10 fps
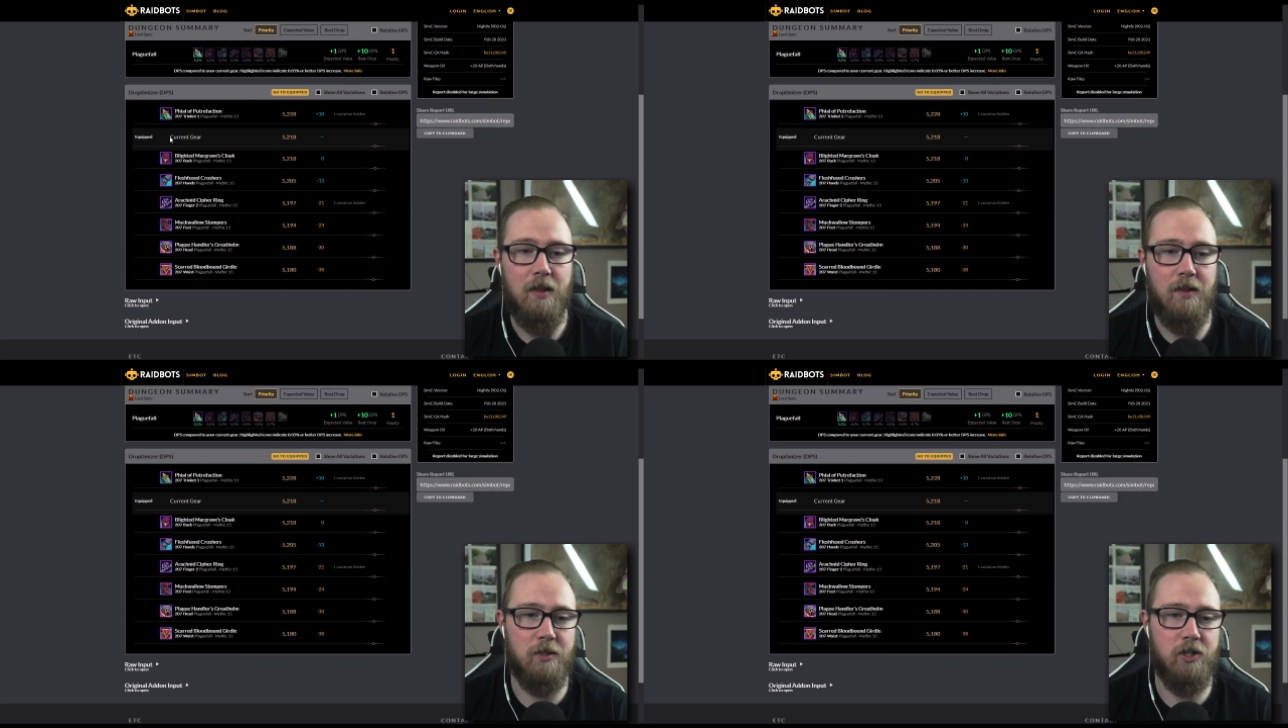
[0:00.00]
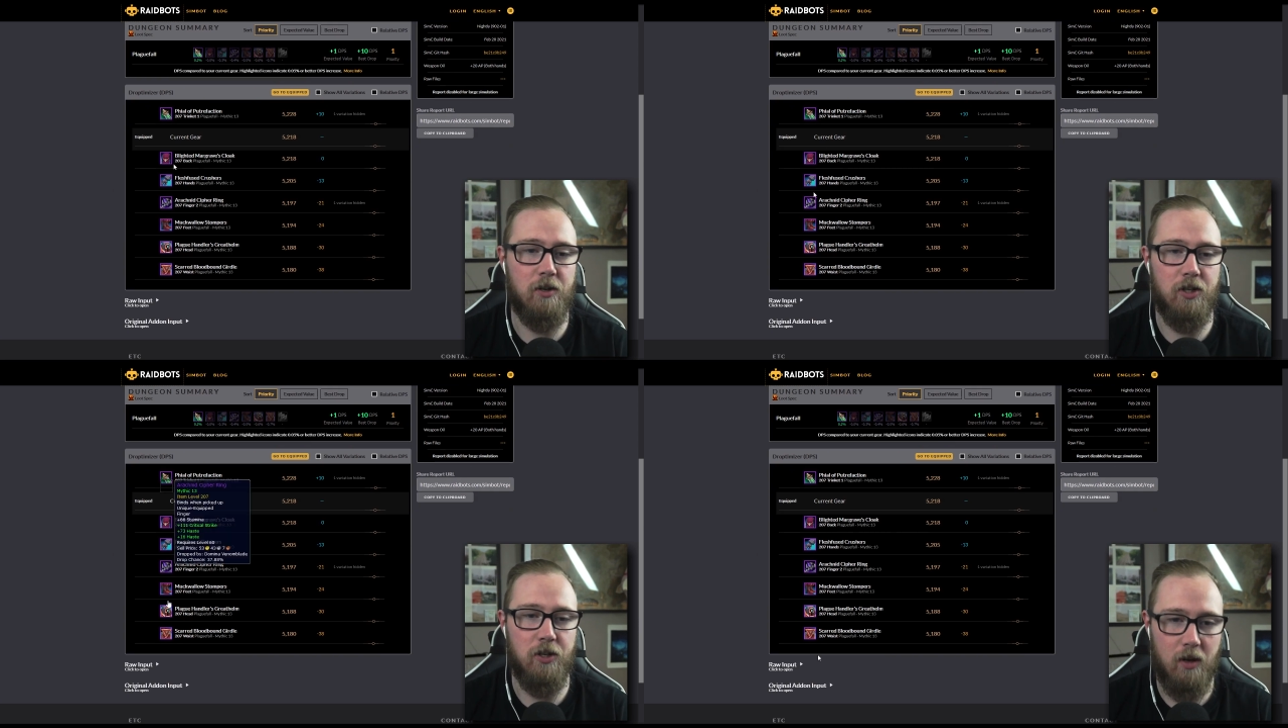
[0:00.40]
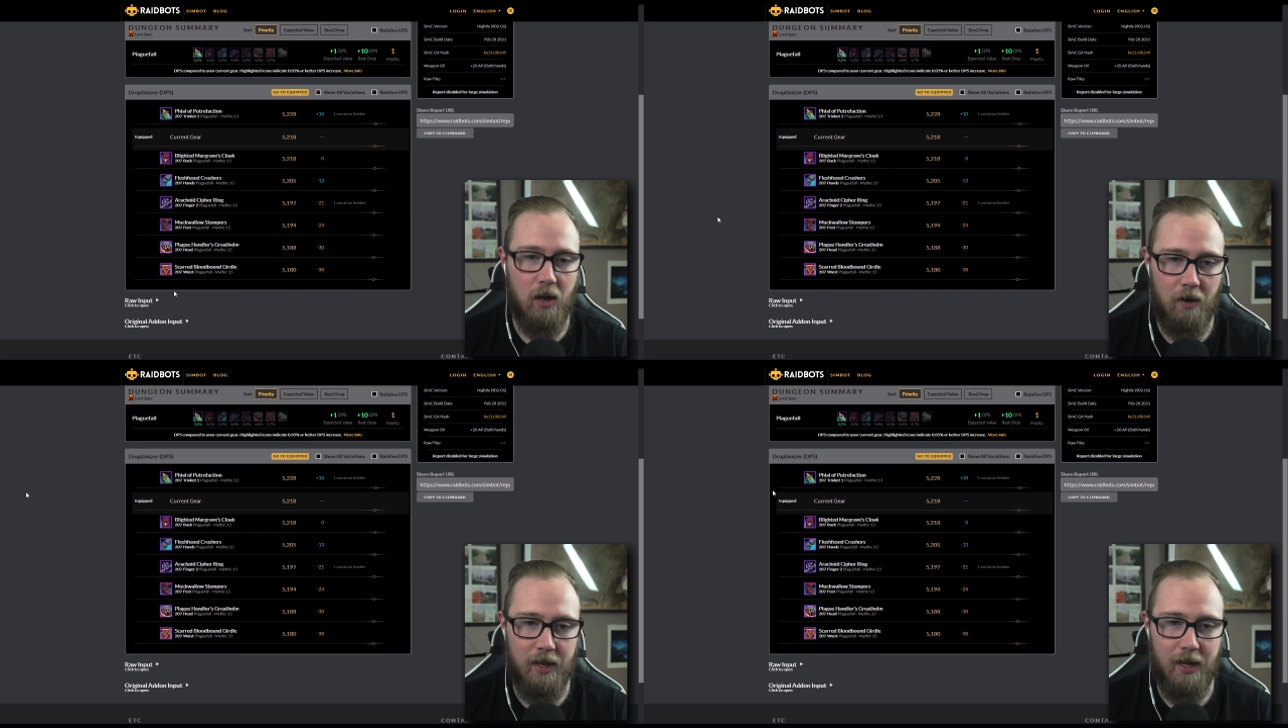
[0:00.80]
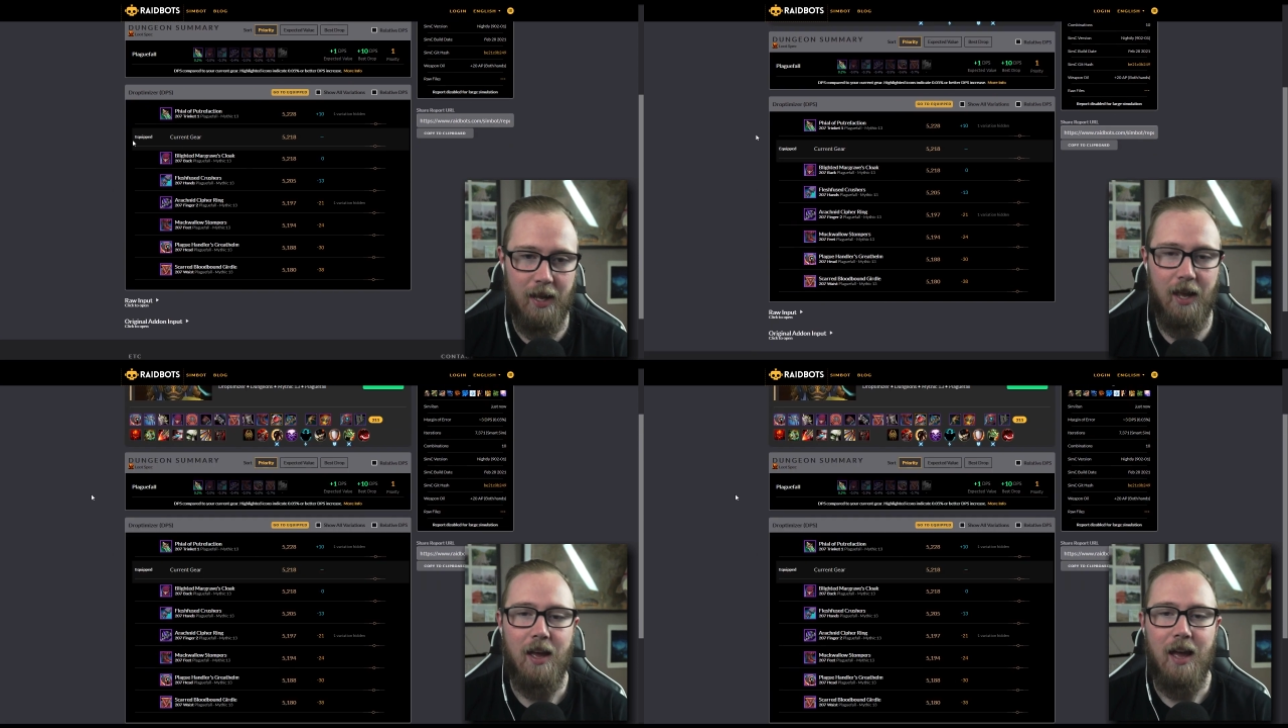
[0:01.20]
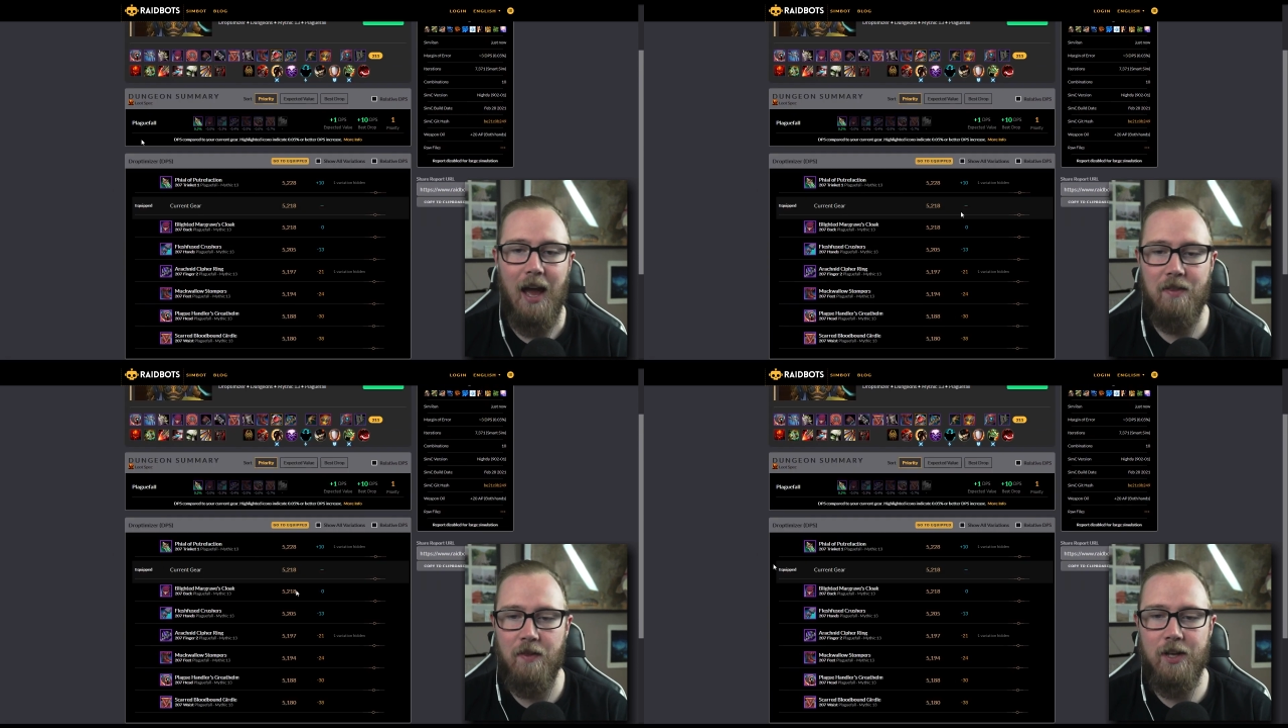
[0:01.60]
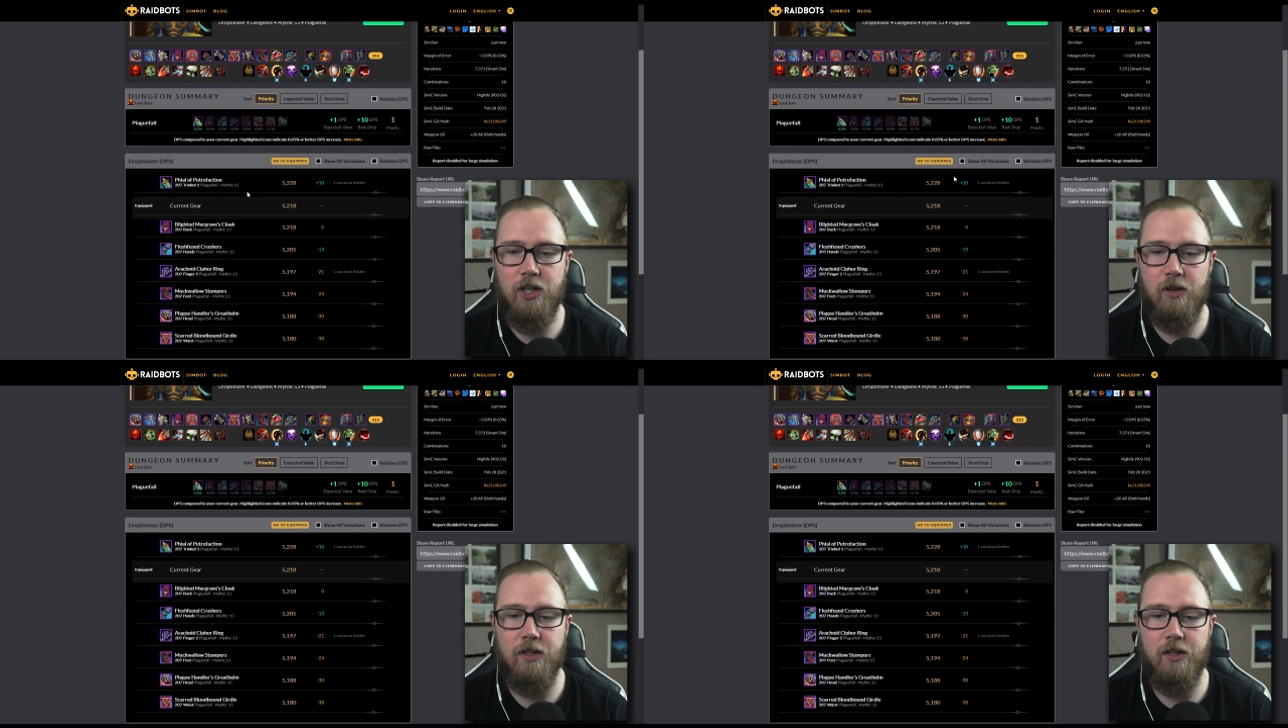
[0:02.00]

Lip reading: This shows you your current gear and then this shows